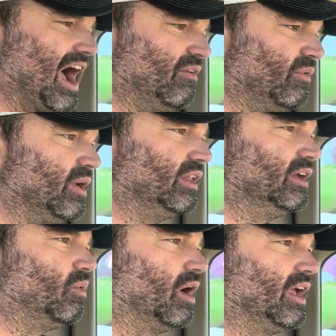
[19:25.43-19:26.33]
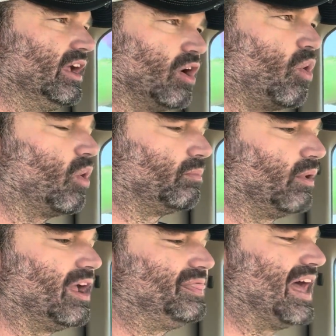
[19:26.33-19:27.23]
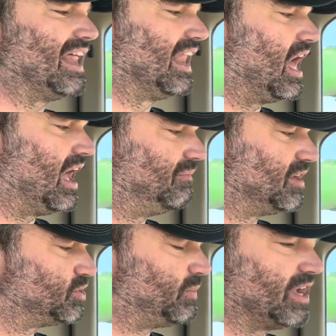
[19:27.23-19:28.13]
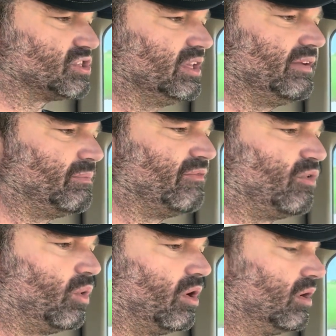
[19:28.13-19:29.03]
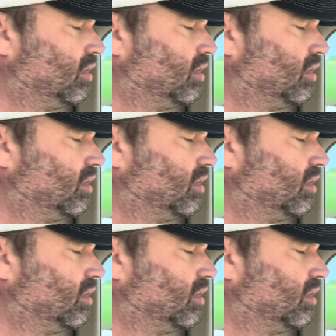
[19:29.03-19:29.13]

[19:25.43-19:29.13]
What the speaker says: I really want to incorporate that lime, especially before